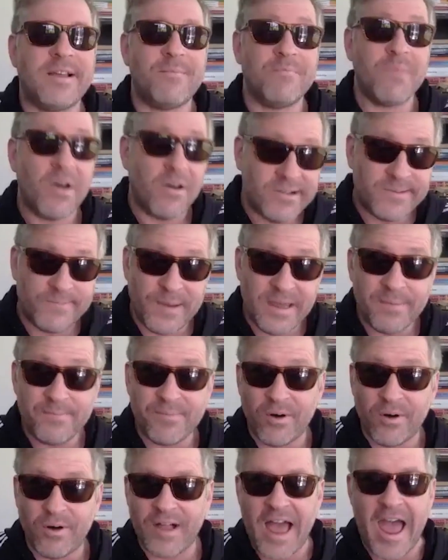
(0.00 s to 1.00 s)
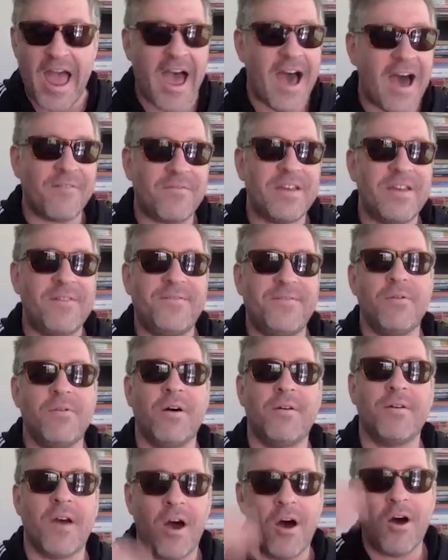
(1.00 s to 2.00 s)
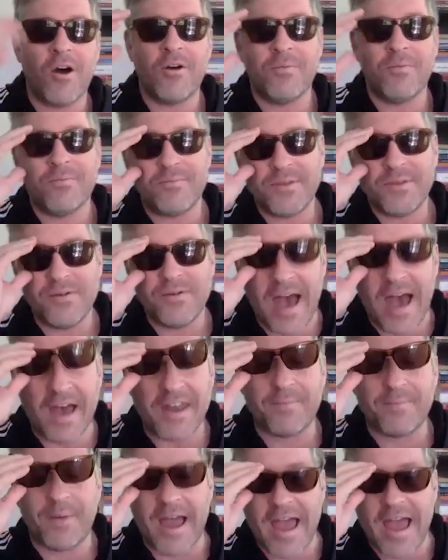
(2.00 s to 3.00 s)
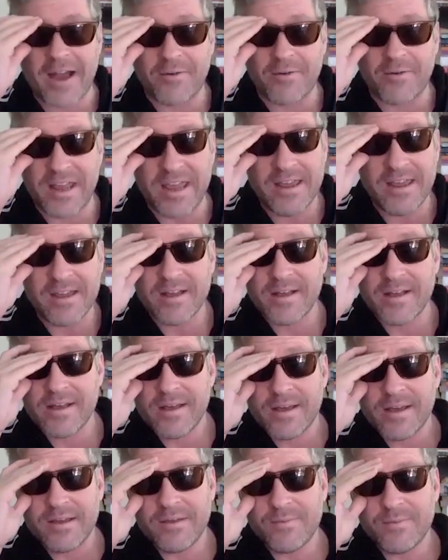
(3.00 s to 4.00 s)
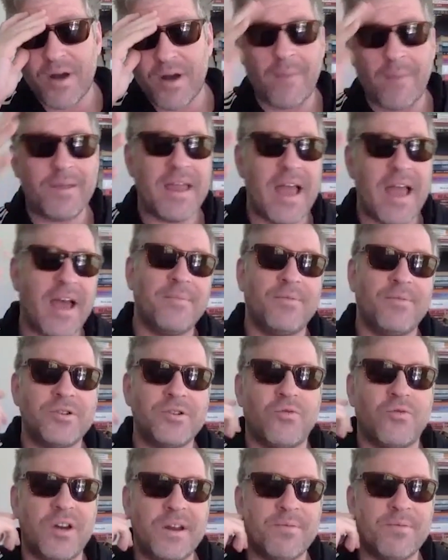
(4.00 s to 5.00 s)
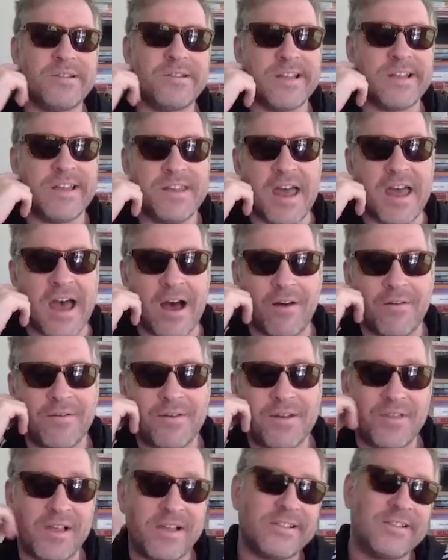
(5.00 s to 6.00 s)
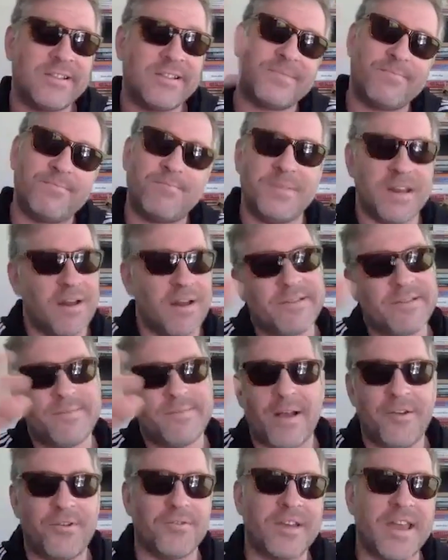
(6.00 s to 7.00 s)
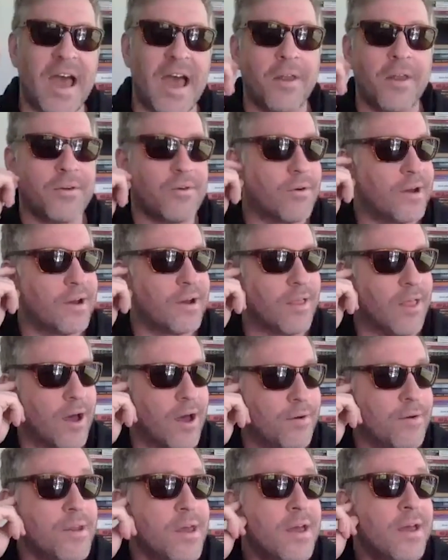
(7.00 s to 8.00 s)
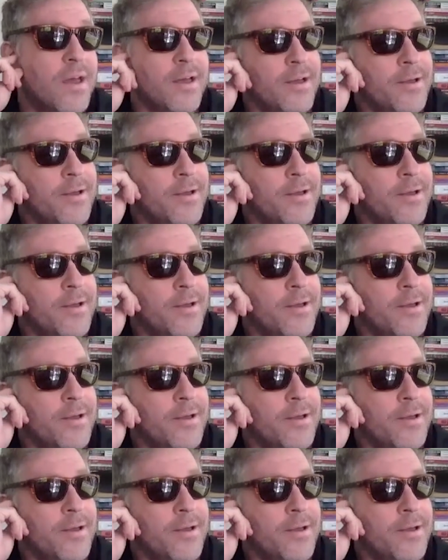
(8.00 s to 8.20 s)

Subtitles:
Most people have, if you own a home, you had to buy equity. You probably had to put 20% down unless it's, a special category loan.